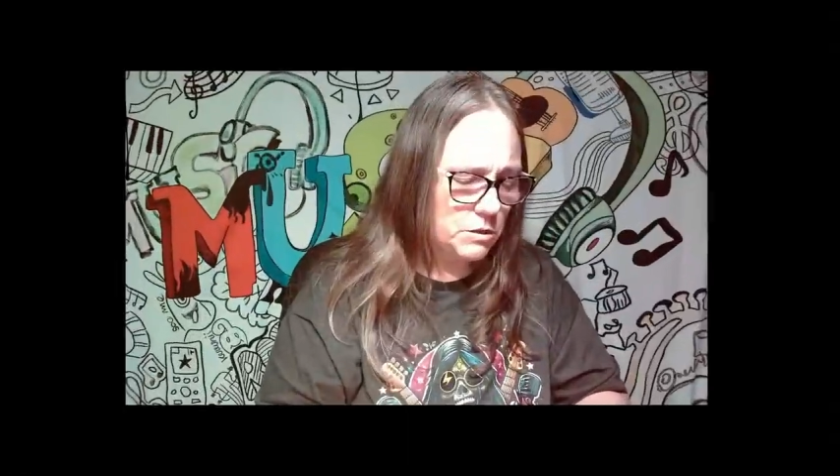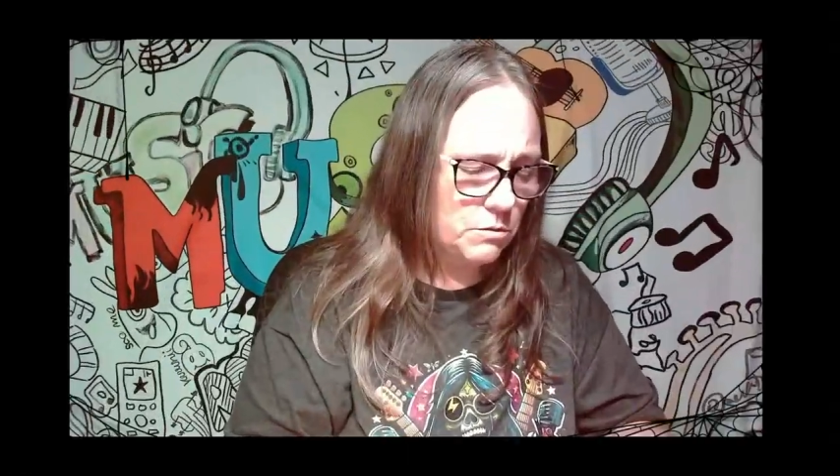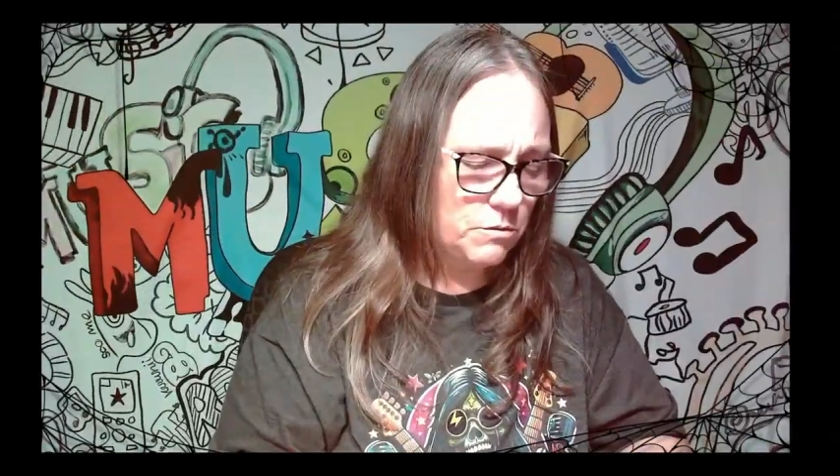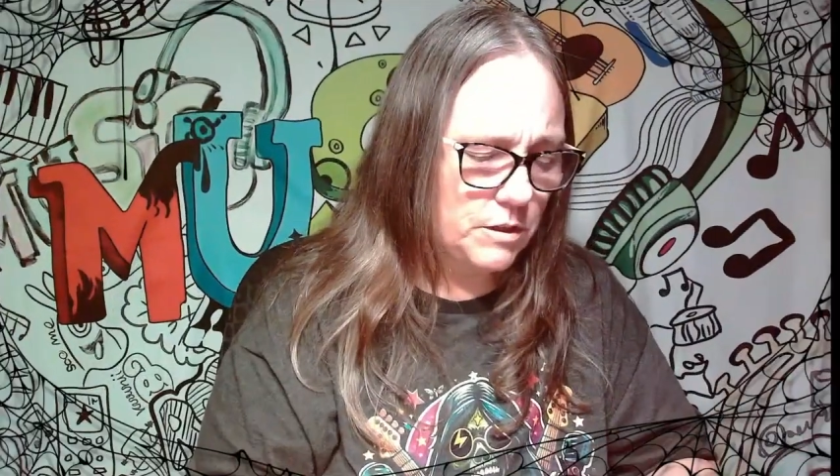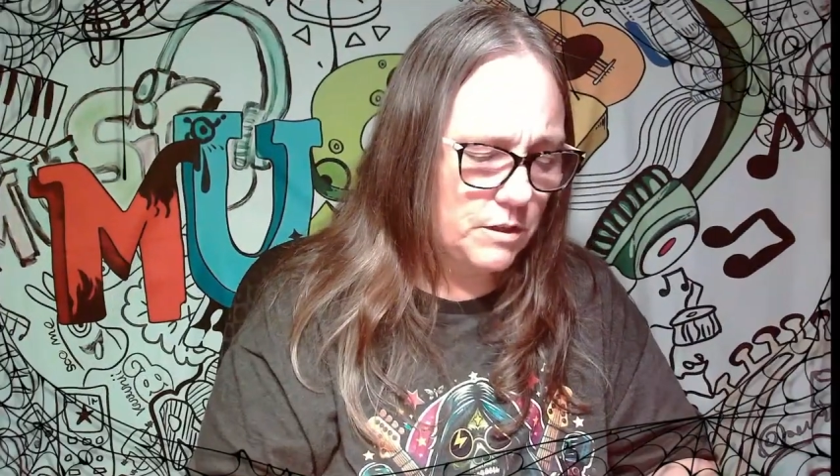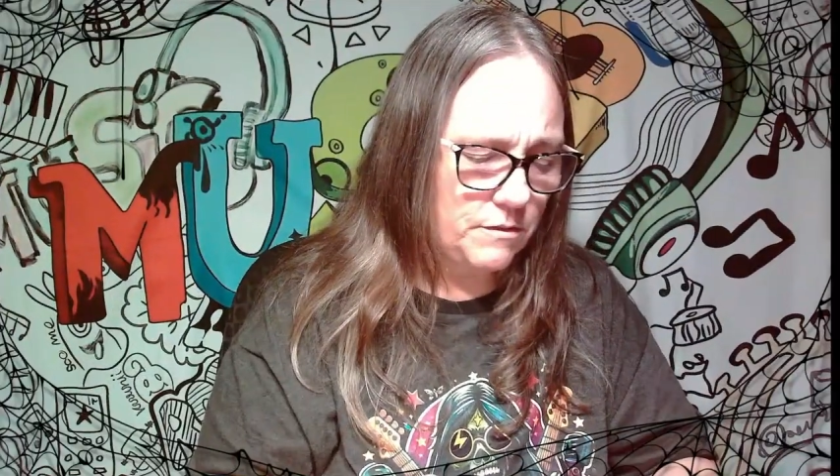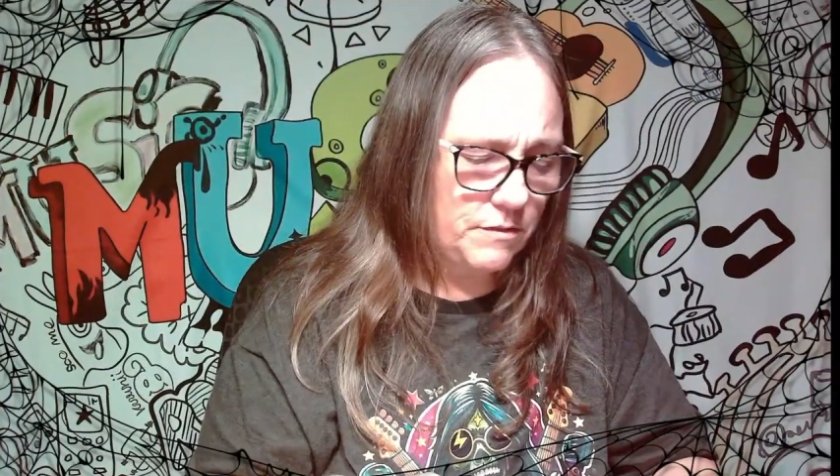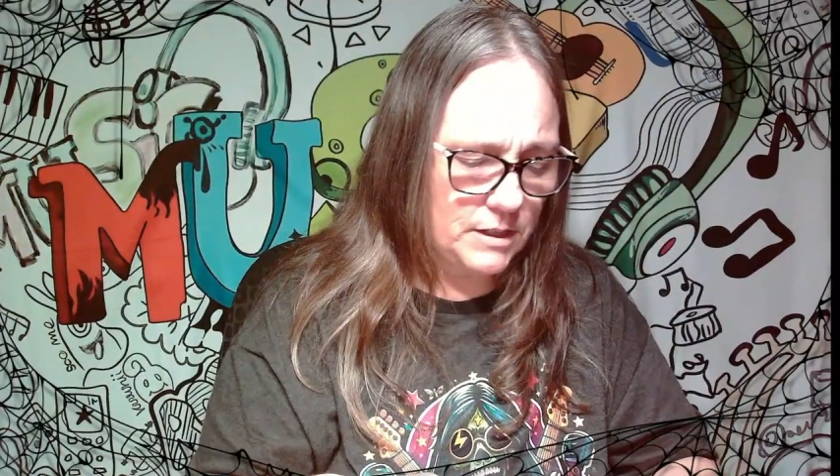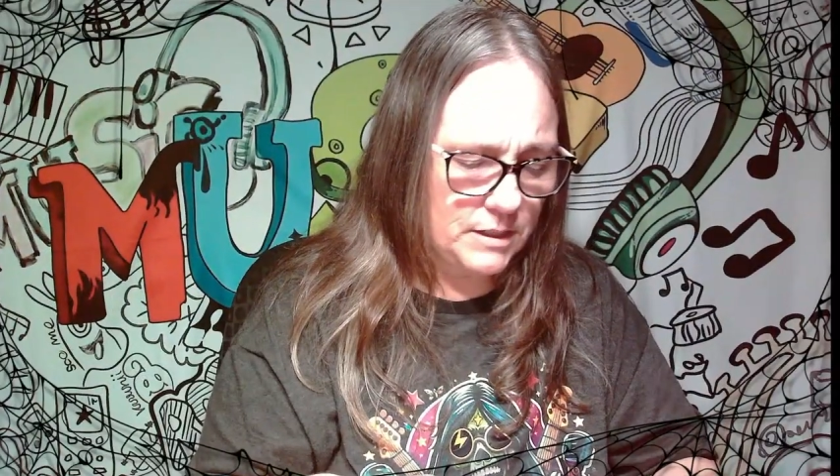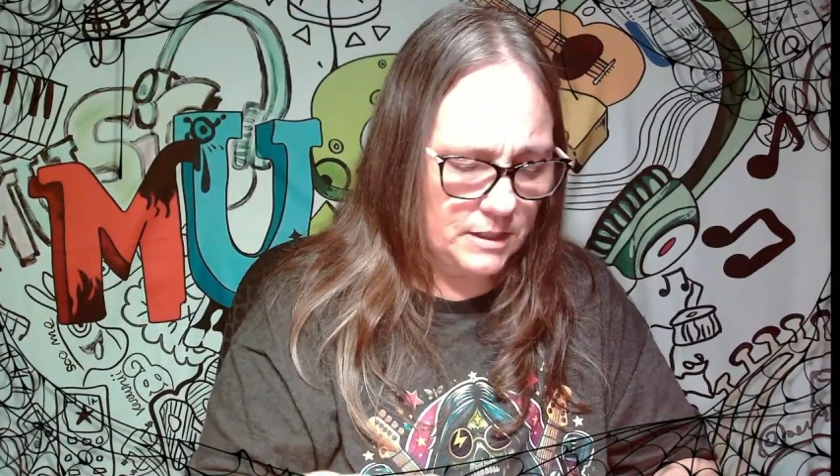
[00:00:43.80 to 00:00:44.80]
one we're gonna
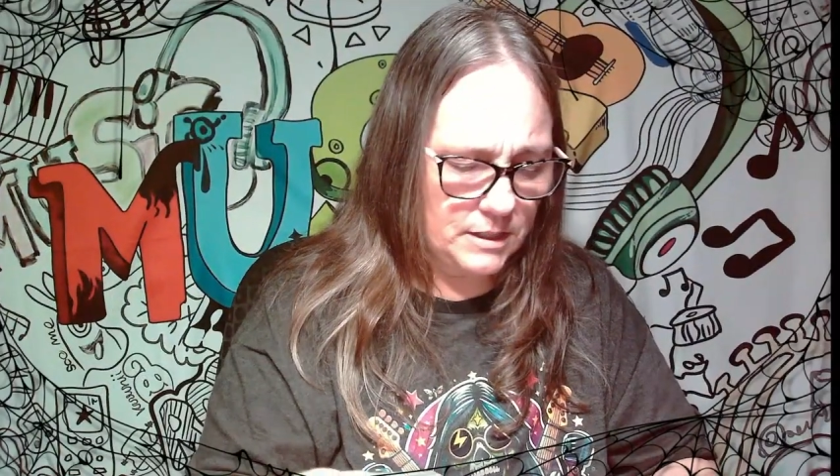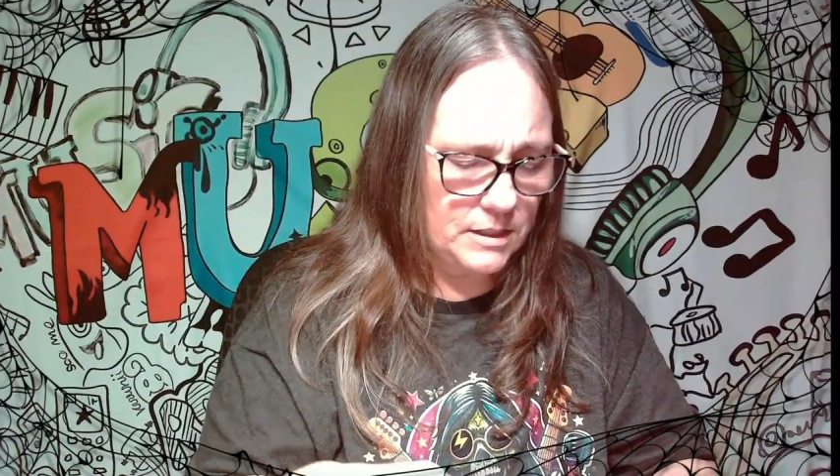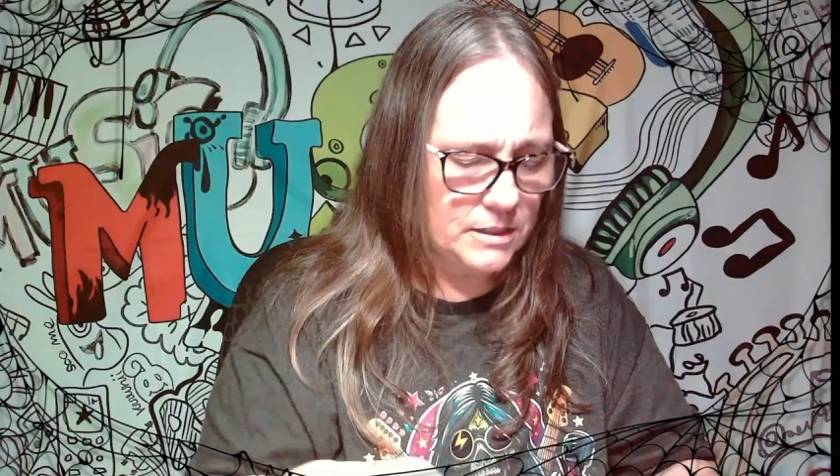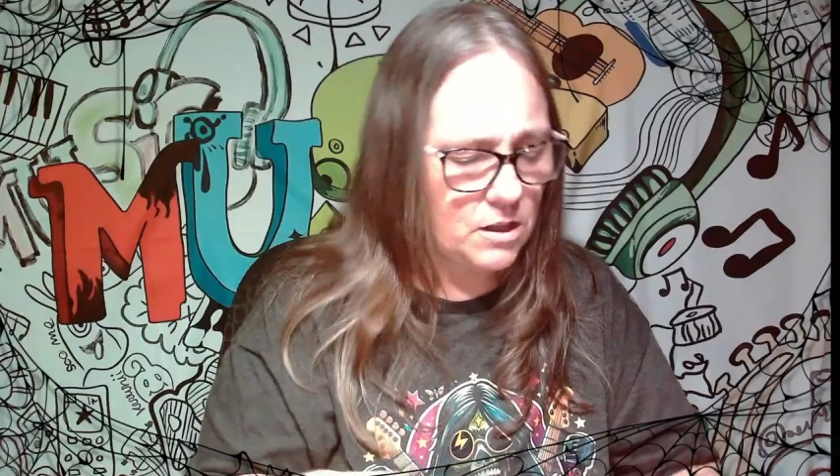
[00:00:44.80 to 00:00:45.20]
find in this